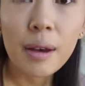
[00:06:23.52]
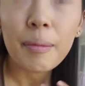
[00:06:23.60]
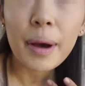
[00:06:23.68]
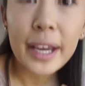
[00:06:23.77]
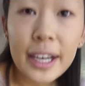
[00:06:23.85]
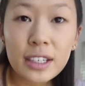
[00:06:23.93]

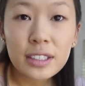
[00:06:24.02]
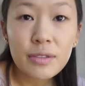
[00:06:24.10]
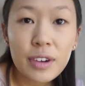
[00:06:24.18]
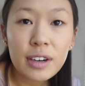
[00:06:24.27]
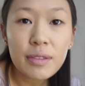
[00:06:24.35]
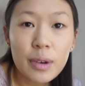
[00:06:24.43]
But here's in
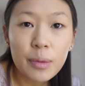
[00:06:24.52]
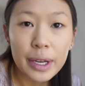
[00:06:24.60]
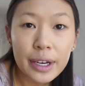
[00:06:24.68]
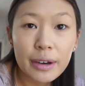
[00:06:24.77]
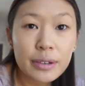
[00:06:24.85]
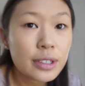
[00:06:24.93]
front of the
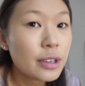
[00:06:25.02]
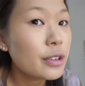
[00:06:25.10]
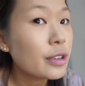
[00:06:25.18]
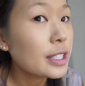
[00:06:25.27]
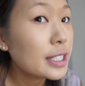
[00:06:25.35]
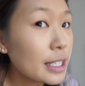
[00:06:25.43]
window, so
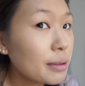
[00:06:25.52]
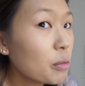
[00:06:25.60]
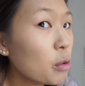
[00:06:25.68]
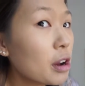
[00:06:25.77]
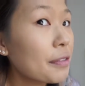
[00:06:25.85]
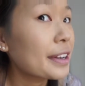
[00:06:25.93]
you can see
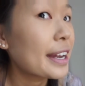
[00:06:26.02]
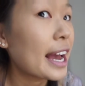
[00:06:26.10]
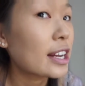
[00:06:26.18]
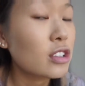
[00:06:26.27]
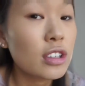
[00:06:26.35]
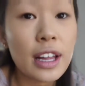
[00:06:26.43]
more of a
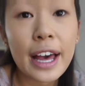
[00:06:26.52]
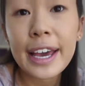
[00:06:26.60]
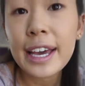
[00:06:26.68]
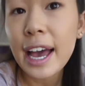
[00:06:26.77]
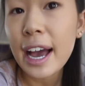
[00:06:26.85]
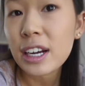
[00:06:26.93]
natural
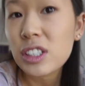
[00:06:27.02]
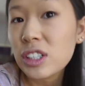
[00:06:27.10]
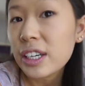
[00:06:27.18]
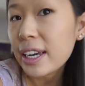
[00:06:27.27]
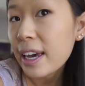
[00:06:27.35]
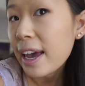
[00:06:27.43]
light,
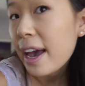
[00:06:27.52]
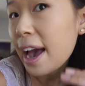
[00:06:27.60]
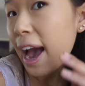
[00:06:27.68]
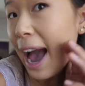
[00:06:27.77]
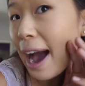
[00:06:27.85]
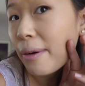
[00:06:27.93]
actually,
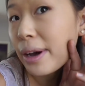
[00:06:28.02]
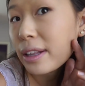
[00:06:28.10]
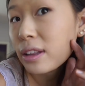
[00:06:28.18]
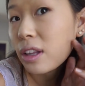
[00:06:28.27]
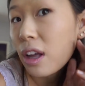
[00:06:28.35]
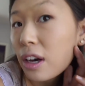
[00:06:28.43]
how it
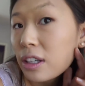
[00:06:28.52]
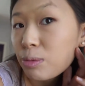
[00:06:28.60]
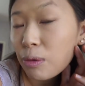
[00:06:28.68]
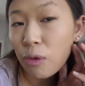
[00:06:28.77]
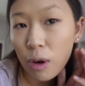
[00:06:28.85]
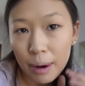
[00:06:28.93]
looks
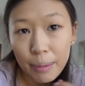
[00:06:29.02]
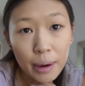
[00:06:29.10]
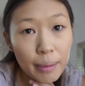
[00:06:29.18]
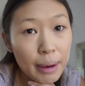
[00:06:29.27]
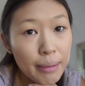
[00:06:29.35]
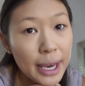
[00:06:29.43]
before I
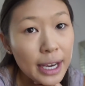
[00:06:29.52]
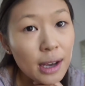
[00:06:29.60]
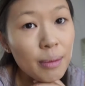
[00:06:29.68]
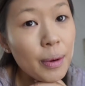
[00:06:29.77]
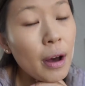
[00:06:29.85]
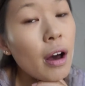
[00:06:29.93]
put my
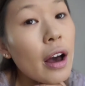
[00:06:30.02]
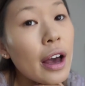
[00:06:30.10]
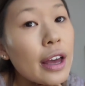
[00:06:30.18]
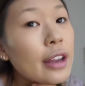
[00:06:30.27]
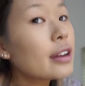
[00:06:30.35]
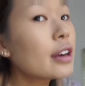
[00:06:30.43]
makeup
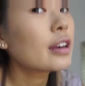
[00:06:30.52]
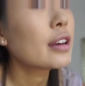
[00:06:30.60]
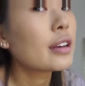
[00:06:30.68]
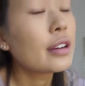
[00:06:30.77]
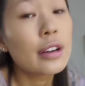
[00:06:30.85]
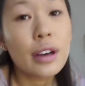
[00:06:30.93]
on.
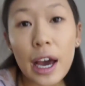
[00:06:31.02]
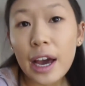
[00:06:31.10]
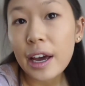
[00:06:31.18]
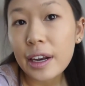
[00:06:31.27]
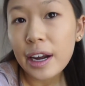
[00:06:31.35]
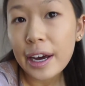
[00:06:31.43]

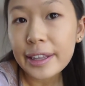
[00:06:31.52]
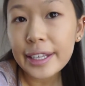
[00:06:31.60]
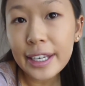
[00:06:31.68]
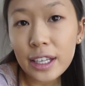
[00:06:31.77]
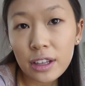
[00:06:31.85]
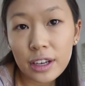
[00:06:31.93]
And I
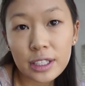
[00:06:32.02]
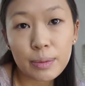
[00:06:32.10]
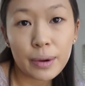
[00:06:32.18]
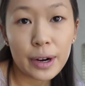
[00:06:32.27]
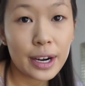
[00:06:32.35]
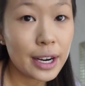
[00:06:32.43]
think it looks
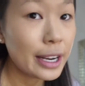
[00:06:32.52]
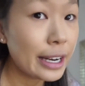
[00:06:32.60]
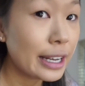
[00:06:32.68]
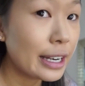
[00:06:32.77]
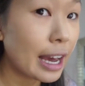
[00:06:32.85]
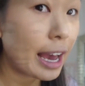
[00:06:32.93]

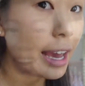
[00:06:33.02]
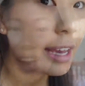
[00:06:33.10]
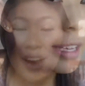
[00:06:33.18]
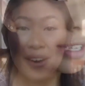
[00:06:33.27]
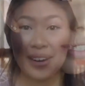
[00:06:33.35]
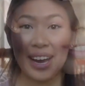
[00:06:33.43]
pretty
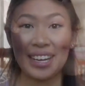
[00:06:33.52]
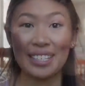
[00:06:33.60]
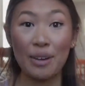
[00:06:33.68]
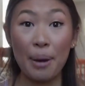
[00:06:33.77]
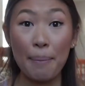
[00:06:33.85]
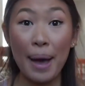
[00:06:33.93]
nice. Okay,
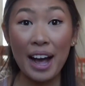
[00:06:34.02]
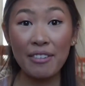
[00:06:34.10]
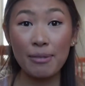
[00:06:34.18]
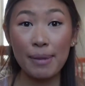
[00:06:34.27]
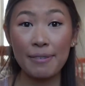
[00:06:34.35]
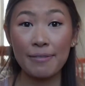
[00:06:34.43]
so I'm back
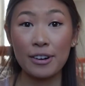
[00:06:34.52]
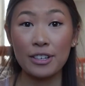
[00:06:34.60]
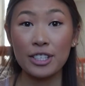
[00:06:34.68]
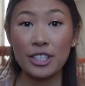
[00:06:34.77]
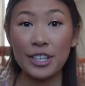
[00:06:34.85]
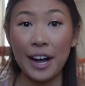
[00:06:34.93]
for my
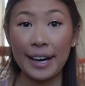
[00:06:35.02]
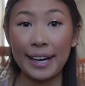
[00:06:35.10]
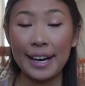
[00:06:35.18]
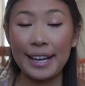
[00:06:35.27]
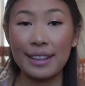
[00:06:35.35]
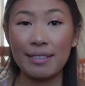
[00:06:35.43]
first
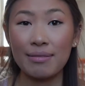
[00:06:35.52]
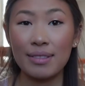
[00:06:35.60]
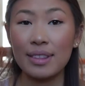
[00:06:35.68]
check-in.